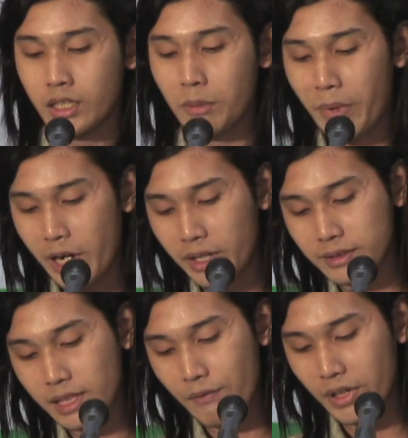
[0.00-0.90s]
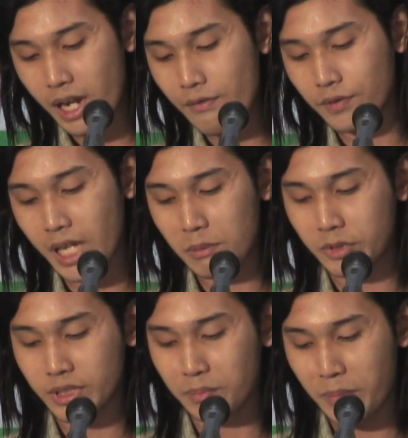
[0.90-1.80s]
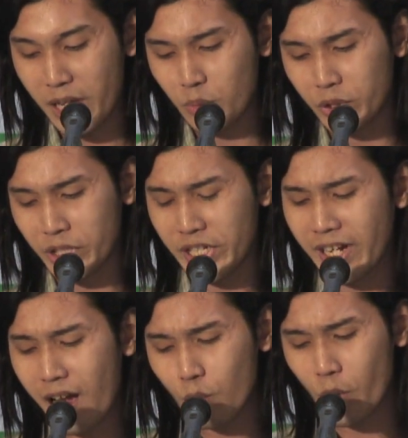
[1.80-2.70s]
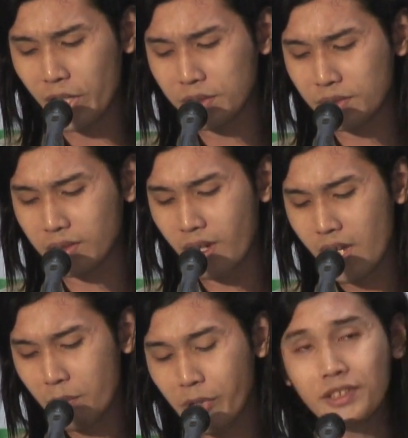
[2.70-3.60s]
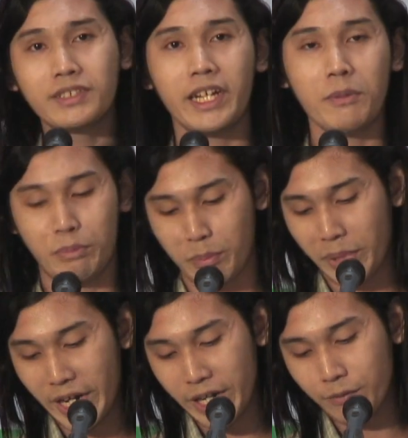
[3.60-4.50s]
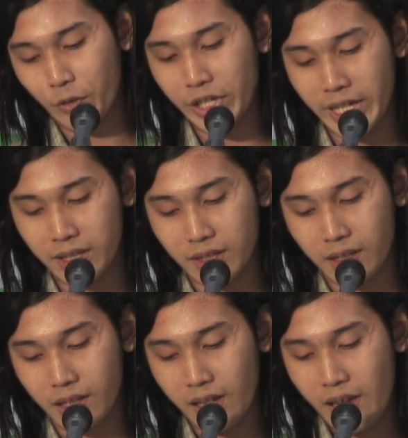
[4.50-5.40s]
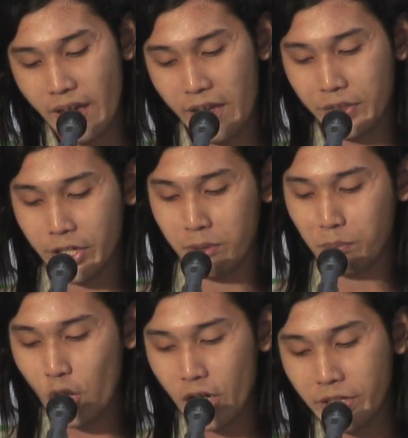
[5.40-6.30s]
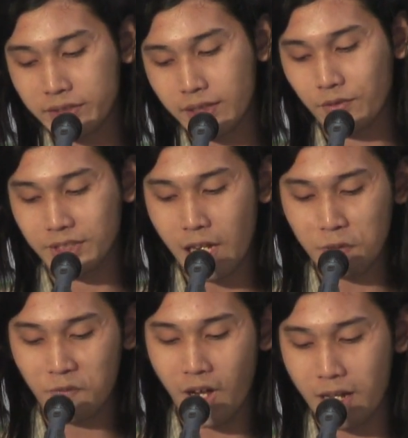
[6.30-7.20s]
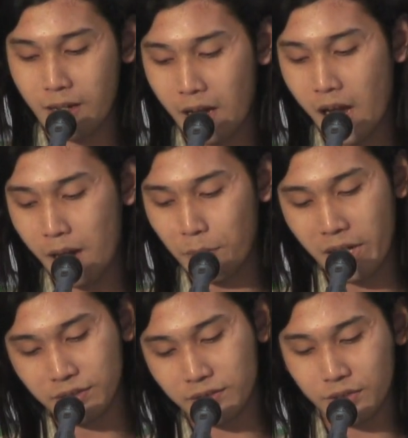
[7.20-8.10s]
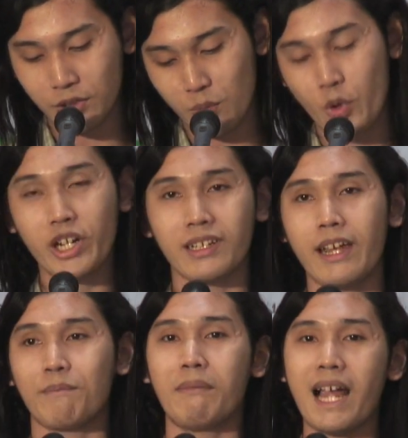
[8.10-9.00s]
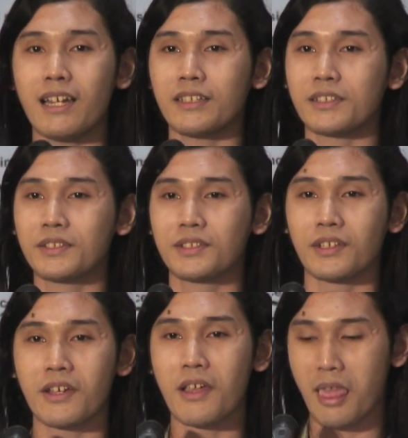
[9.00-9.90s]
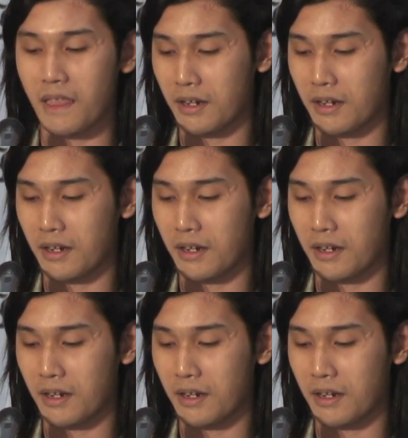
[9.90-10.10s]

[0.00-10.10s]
The parents have enough time to spend with their young ones because they prepared for it, and their employers have sound policies on work-life balance.